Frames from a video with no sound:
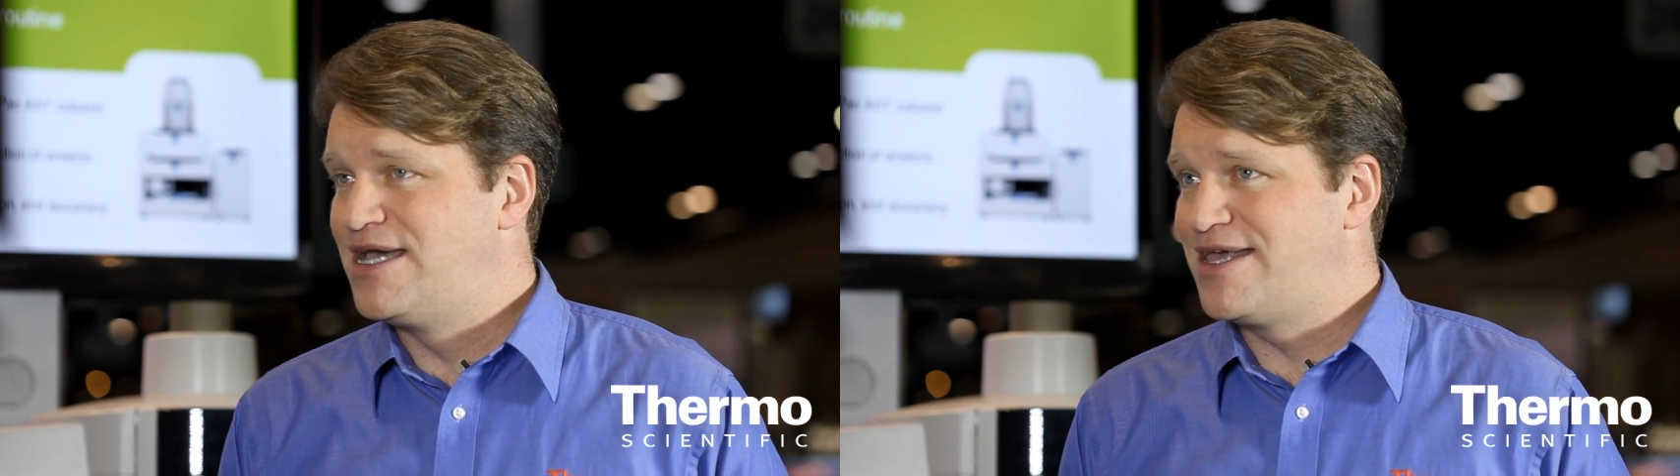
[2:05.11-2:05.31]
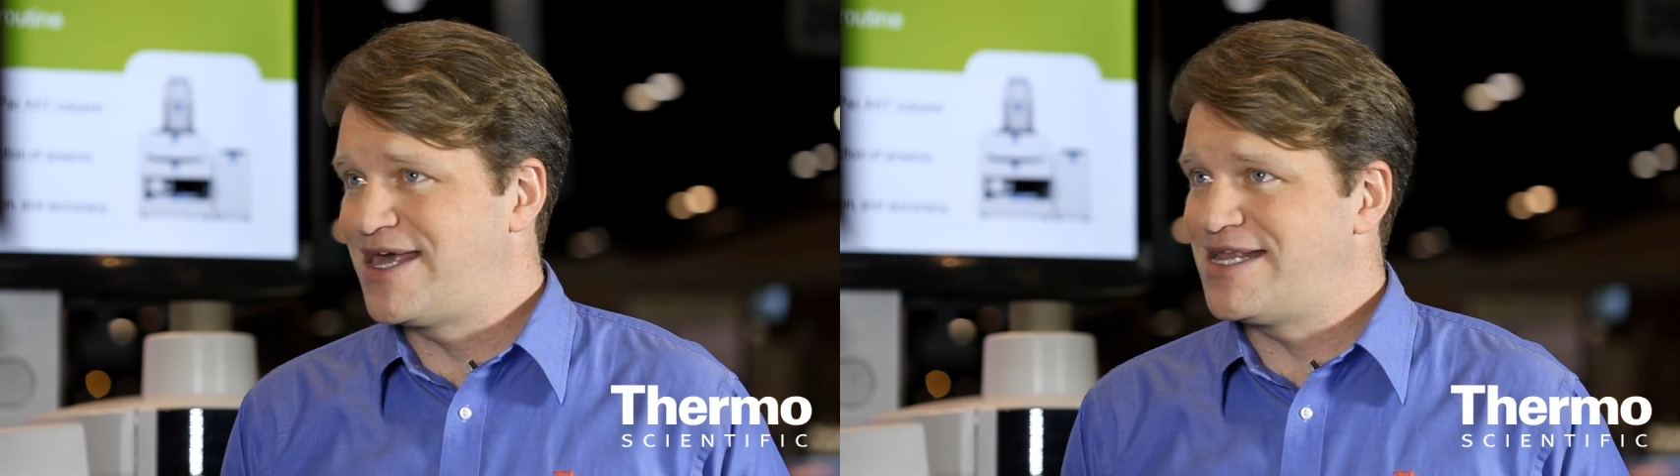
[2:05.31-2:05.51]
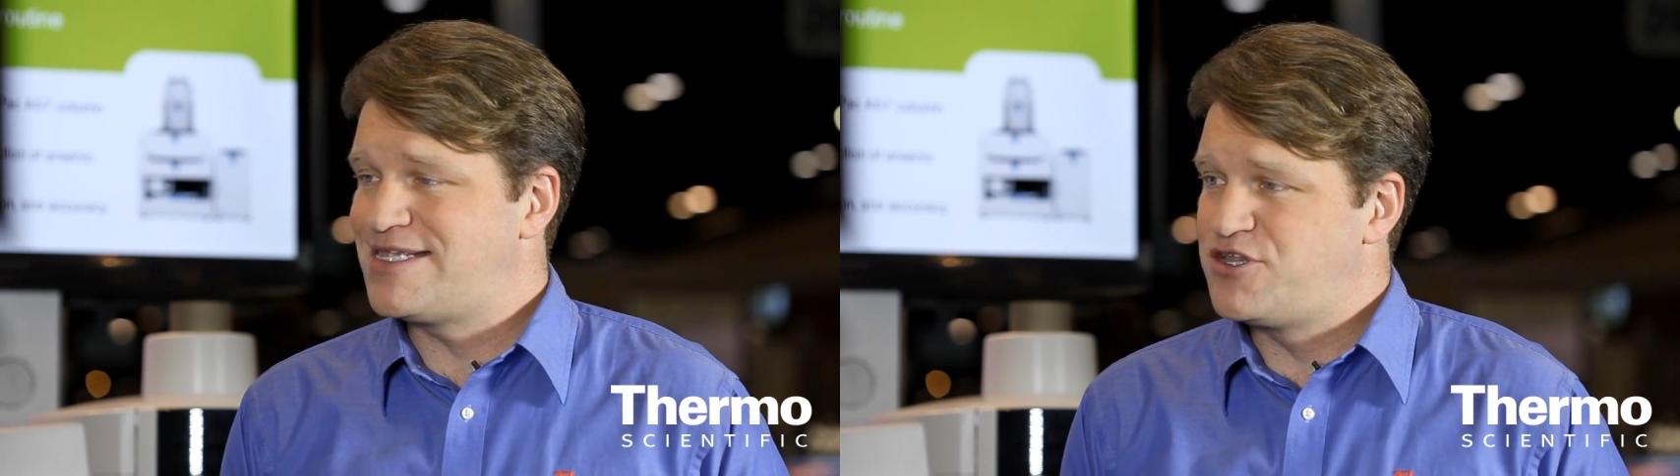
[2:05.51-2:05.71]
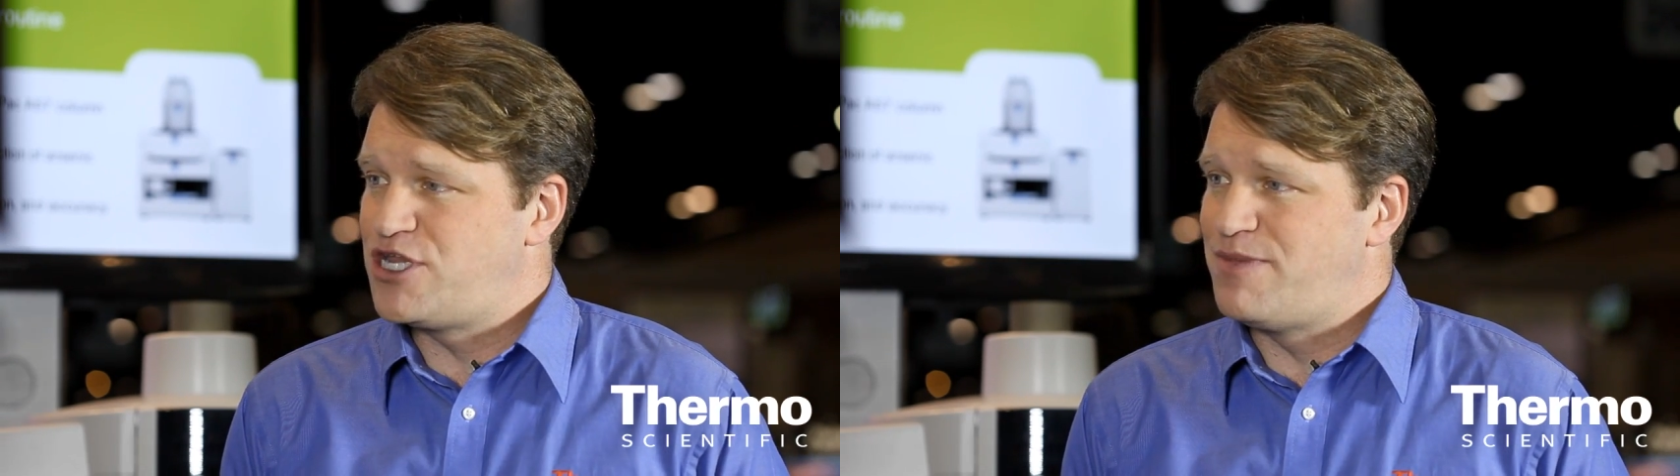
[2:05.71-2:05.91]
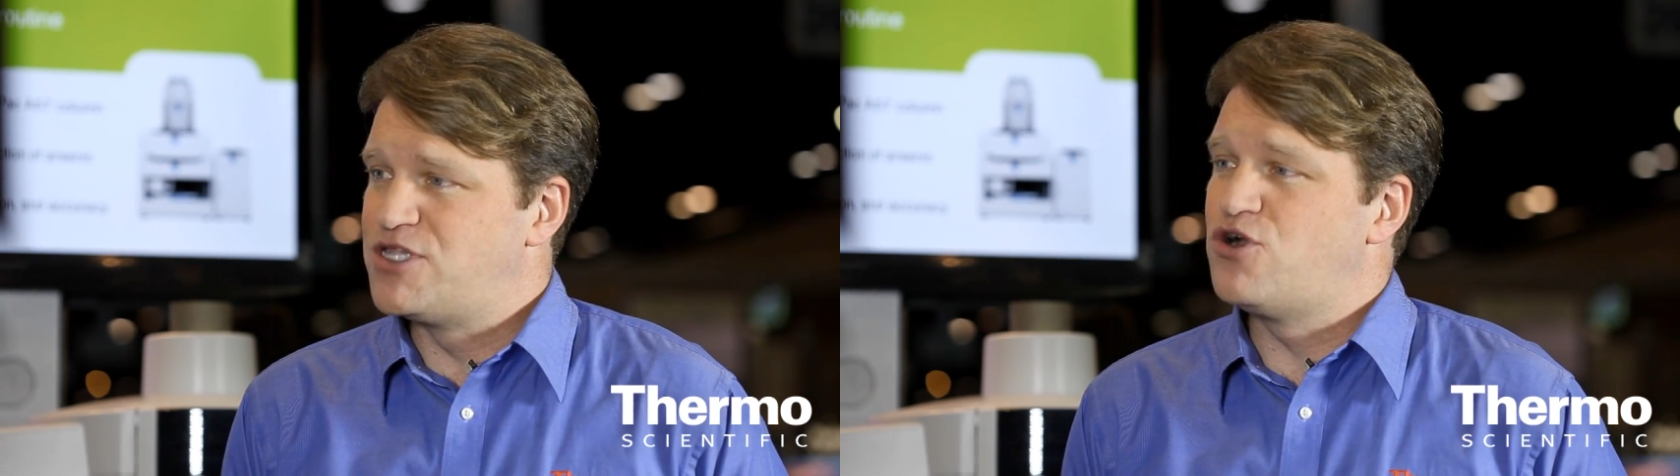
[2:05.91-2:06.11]
That
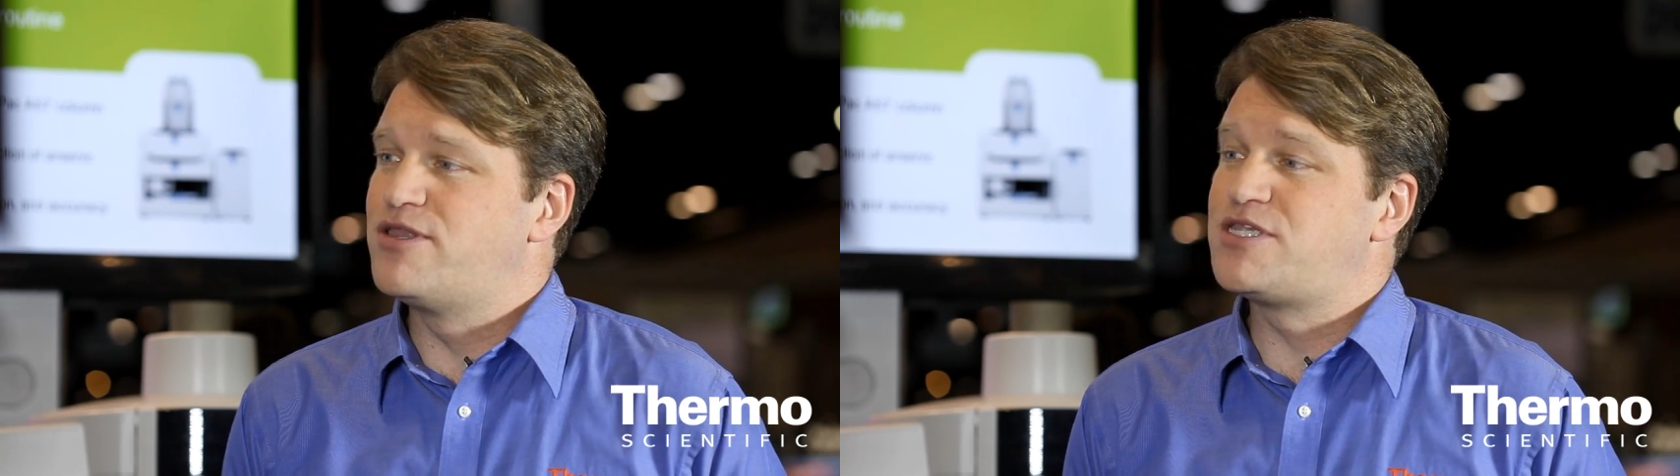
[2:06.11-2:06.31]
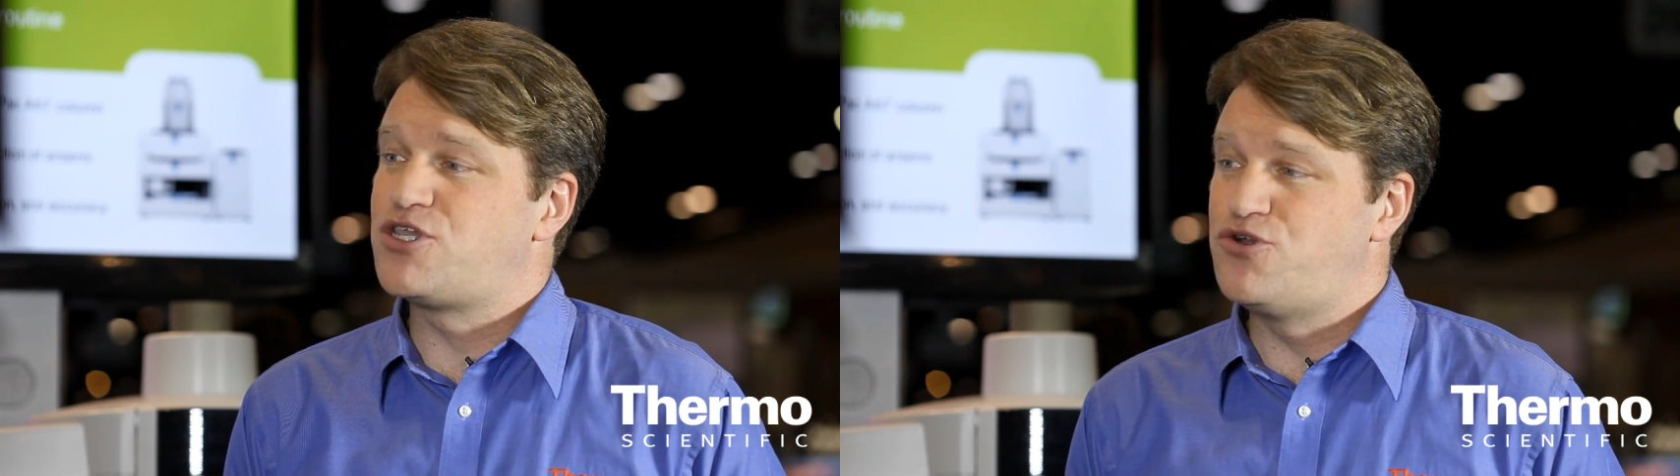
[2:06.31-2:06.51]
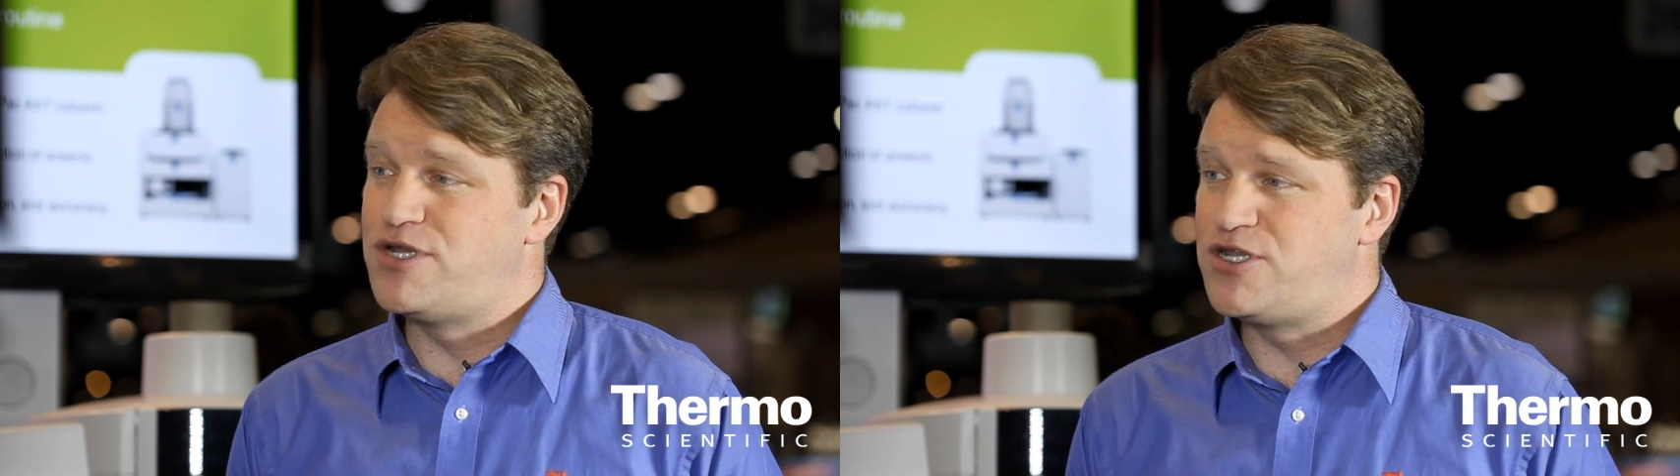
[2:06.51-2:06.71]
essentially means all the security